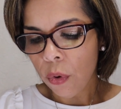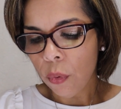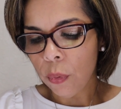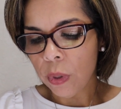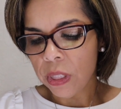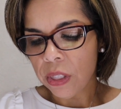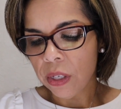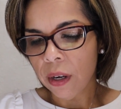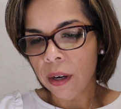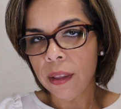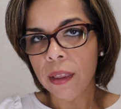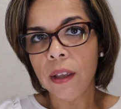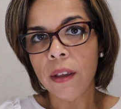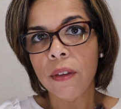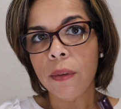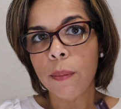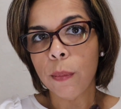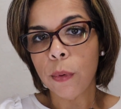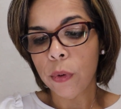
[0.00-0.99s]
which are the
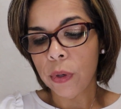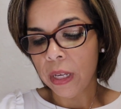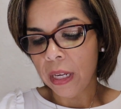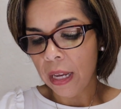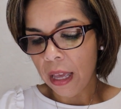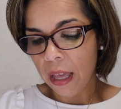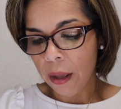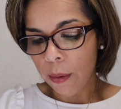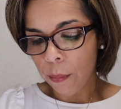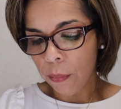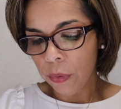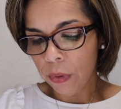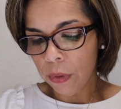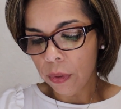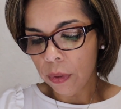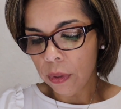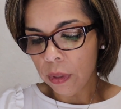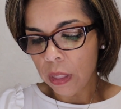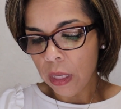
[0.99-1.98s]
smoky
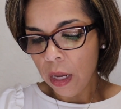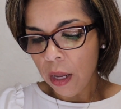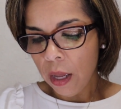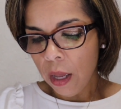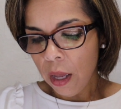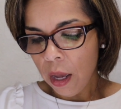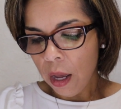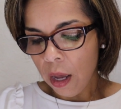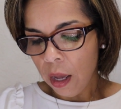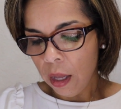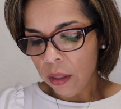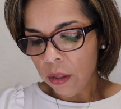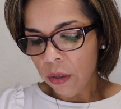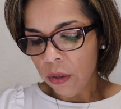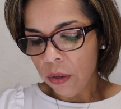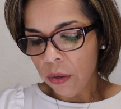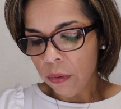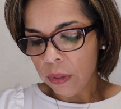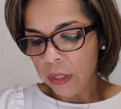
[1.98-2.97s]
emerald,
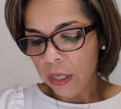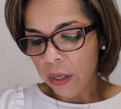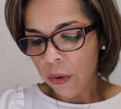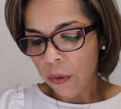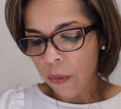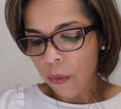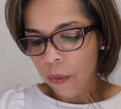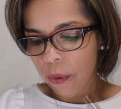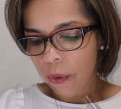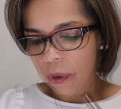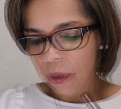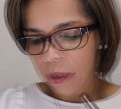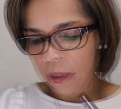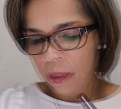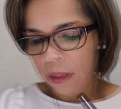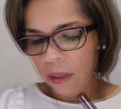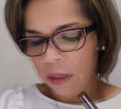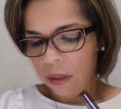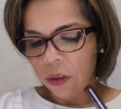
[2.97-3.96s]
the golden quartz.